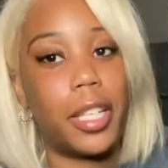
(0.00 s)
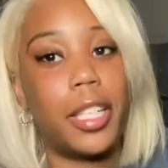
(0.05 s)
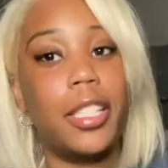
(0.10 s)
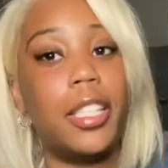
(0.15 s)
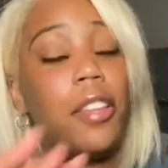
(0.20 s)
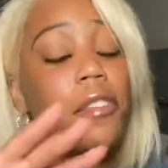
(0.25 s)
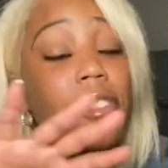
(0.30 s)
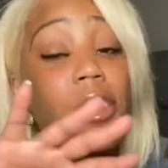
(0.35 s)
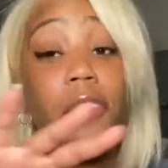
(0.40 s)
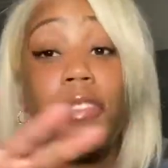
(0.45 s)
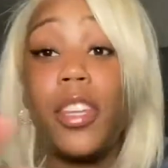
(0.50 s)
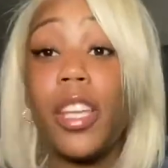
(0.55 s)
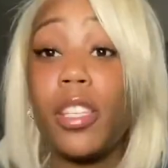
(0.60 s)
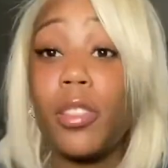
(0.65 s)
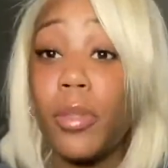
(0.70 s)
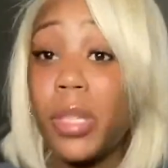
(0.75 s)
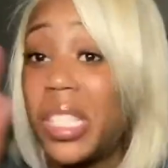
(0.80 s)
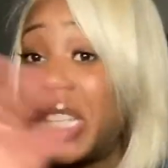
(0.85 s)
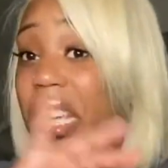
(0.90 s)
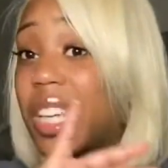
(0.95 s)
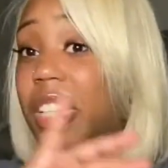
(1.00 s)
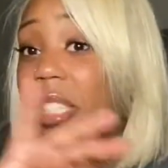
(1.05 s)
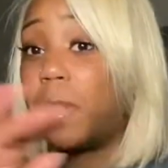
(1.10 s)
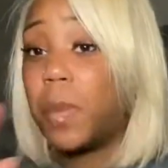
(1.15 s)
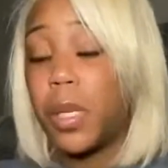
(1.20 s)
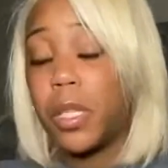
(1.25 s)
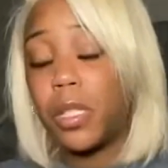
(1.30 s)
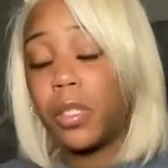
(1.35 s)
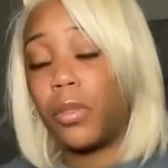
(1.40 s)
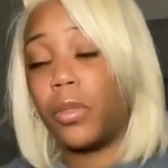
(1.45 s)
Because if this was an
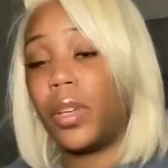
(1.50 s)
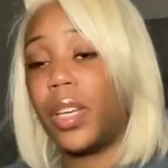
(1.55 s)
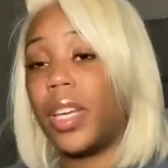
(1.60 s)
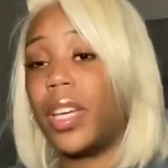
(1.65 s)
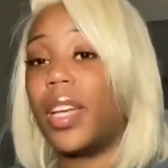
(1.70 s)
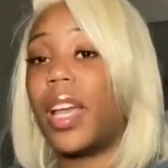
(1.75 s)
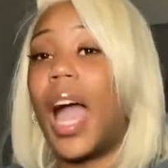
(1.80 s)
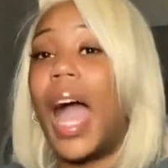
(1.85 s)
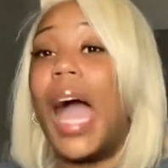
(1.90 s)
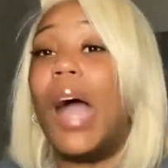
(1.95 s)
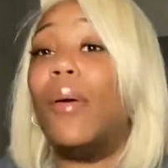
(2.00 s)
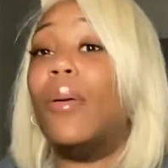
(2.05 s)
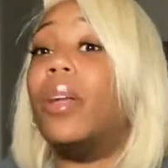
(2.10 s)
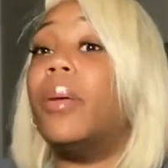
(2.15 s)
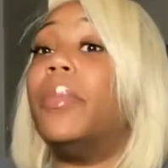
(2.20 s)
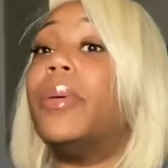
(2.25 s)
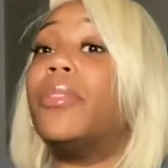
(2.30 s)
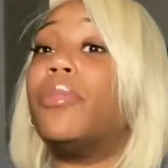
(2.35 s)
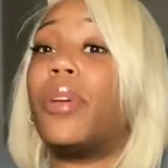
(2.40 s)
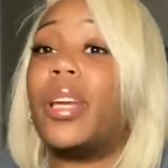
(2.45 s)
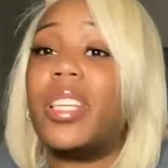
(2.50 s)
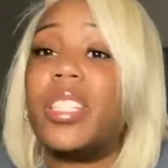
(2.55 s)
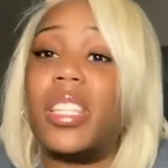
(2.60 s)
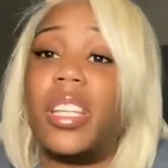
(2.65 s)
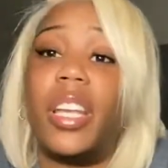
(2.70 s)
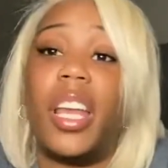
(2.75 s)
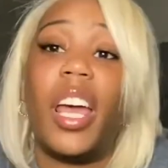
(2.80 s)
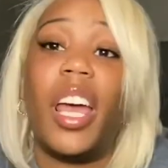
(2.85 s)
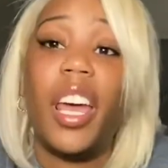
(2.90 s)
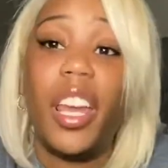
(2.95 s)
expensive wig, I would have been
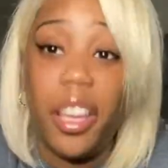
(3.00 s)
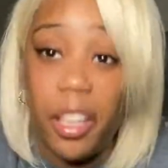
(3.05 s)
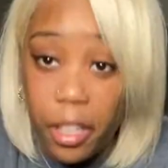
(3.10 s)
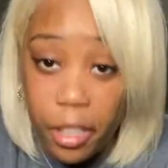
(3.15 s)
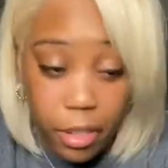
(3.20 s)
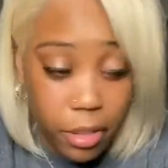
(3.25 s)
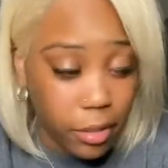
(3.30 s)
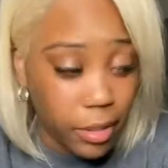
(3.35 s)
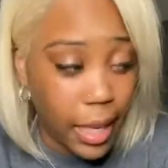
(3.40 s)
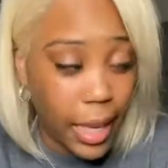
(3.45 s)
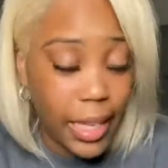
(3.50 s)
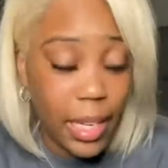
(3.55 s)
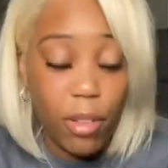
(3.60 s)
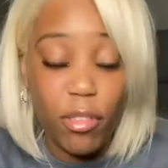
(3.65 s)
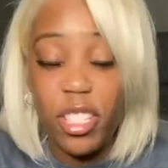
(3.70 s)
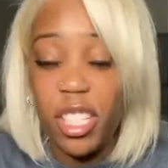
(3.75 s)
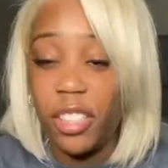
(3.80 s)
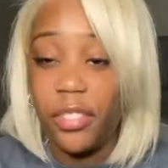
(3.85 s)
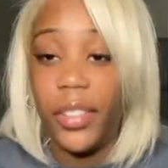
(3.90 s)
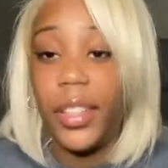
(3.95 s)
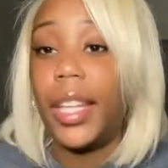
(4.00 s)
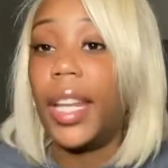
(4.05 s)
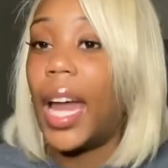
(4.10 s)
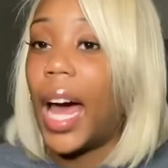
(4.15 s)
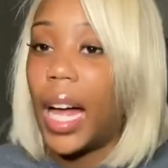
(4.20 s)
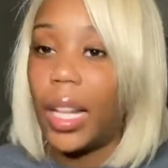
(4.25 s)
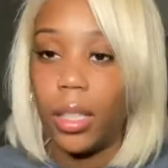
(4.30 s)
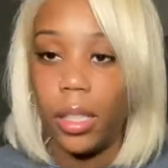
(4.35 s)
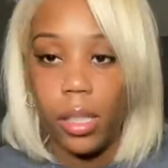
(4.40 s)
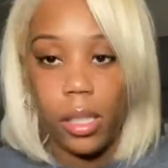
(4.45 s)
raising hell. Like, it was just
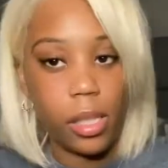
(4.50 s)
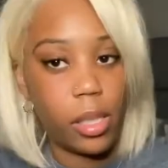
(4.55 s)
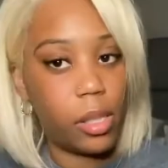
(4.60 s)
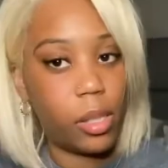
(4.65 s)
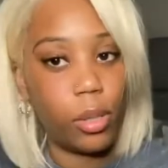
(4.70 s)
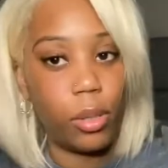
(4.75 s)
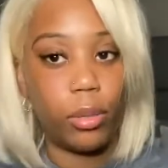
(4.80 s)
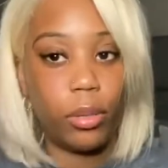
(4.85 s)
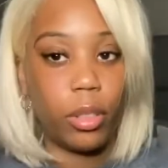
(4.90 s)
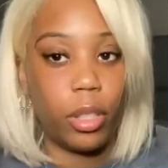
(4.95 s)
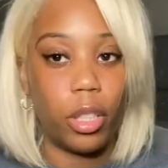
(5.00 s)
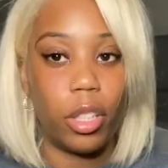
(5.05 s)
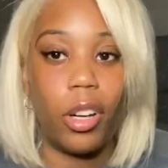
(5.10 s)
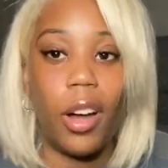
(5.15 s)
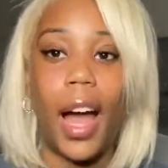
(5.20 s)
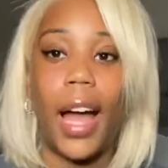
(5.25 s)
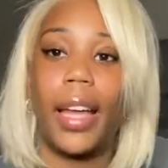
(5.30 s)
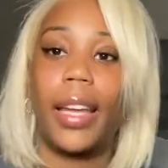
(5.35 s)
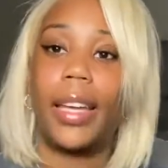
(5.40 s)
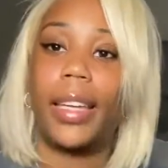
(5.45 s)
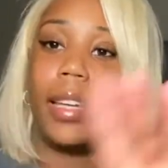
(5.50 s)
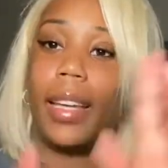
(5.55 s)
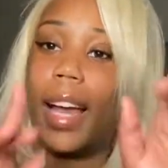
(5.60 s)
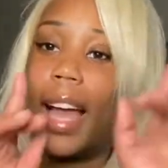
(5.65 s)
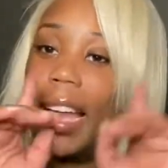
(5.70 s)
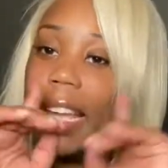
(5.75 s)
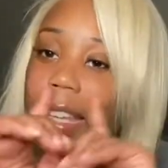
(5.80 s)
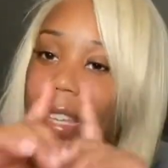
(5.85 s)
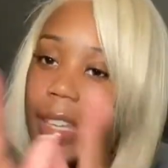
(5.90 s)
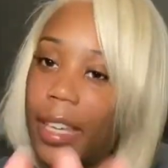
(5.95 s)
$50. So,
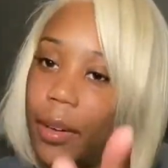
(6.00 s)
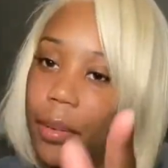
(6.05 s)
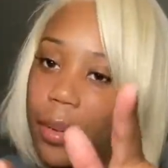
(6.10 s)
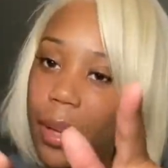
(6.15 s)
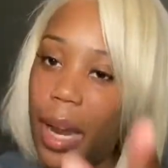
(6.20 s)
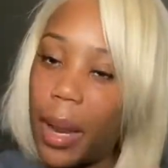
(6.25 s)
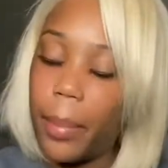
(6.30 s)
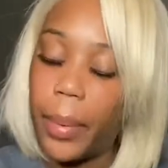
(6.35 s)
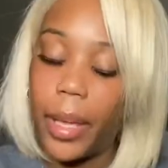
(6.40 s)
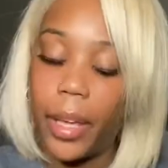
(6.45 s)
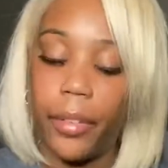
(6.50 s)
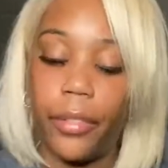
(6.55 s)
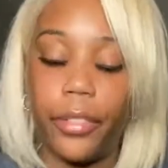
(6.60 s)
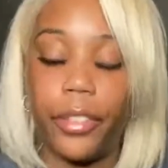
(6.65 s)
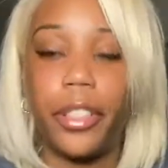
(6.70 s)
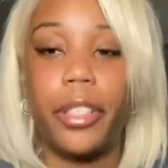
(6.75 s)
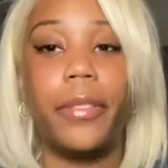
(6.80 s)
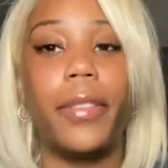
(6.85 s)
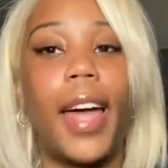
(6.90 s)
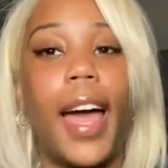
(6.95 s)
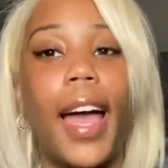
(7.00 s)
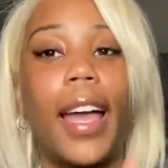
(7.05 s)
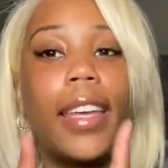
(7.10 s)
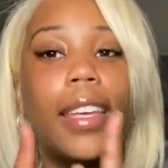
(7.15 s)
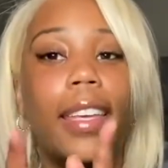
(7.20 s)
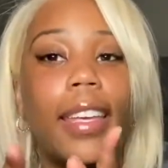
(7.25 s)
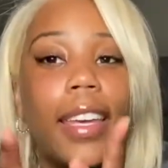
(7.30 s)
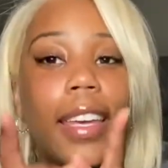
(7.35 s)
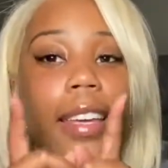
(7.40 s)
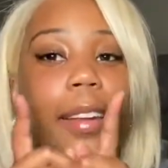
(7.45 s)
I get what I paid for. I
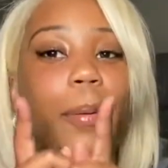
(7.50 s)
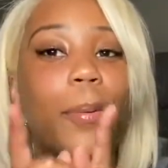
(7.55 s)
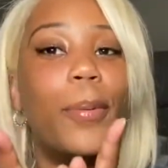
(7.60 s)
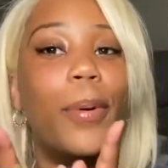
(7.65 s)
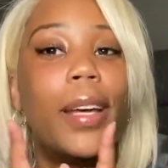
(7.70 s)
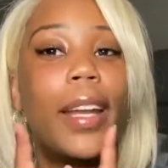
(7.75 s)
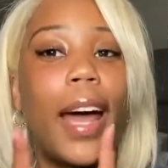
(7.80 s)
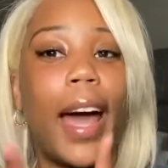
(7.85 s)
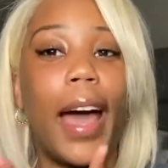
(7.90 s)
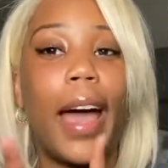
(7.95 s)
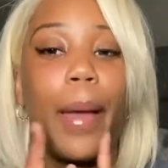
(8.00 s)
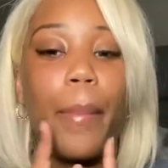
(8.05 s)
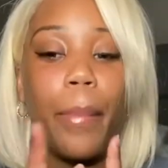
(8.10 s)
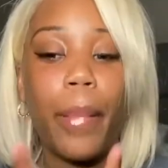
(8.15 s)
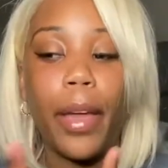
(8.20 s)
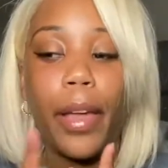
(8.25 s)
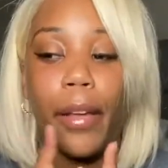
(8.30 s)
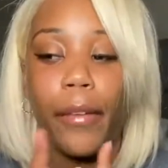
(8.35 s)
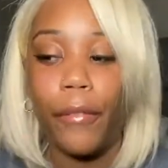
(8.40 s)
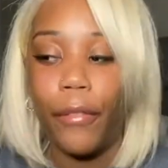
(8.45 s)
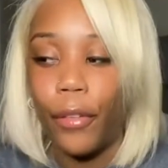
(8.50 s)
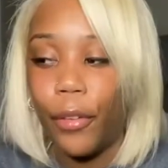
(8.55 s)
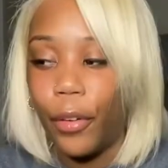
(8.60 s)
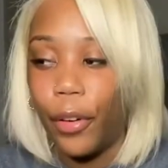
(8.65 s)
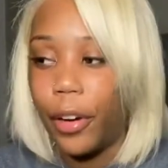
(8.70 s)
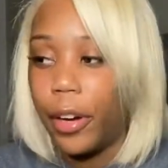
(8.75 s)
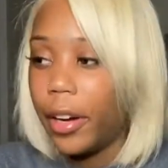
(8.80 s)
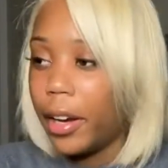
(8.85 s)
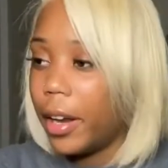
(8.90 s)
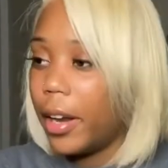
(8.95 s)
get what I paid
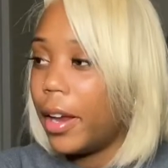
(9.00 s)
for.